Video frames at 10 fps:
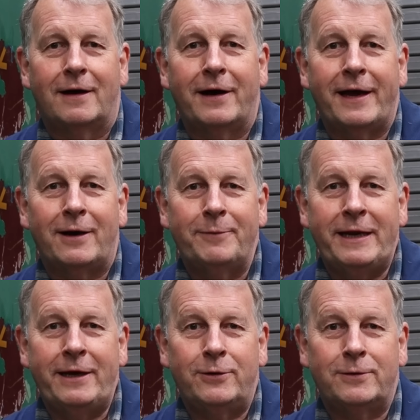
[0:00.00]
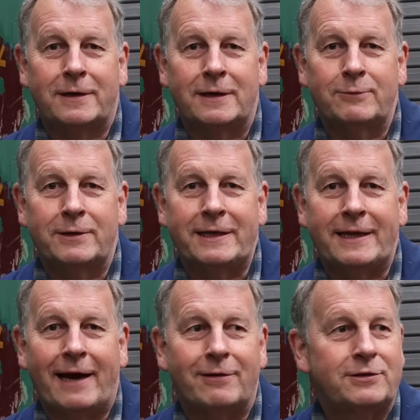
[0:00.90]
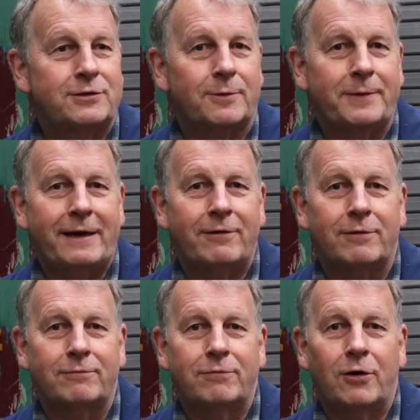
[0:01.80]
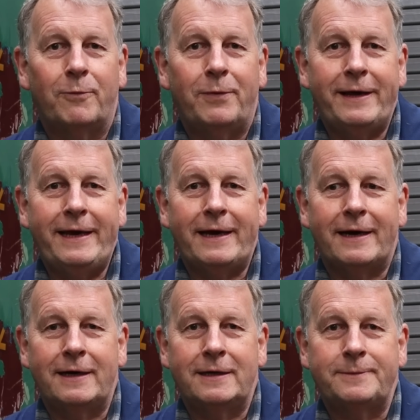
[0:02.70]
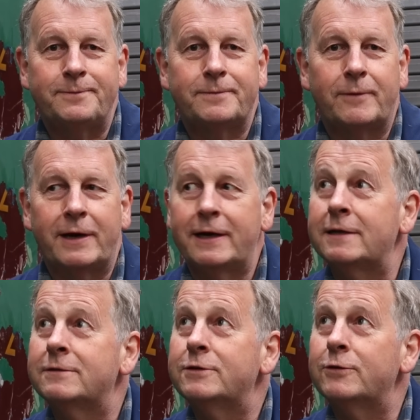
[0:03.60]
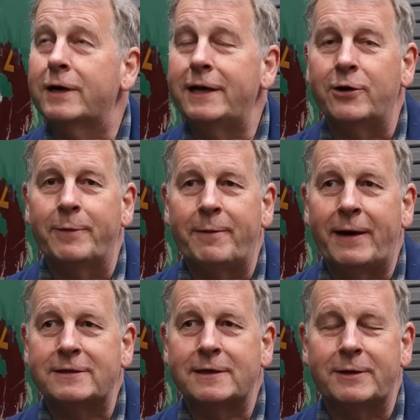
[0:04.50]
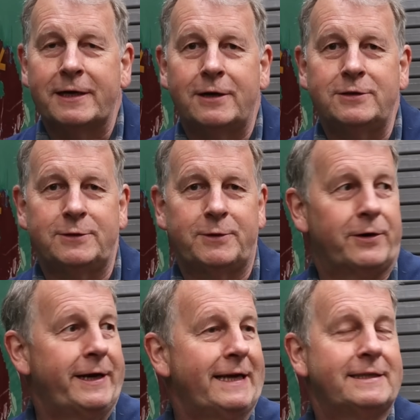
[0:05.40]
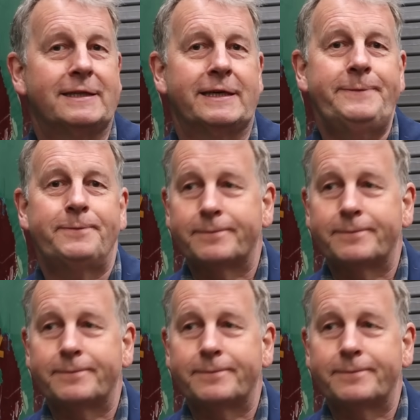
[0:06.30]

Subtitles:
Hi, I'm Neil. I work in the carriage shop here at Ropley. We're going to talk a little bit about some of the coaches we've got in here today.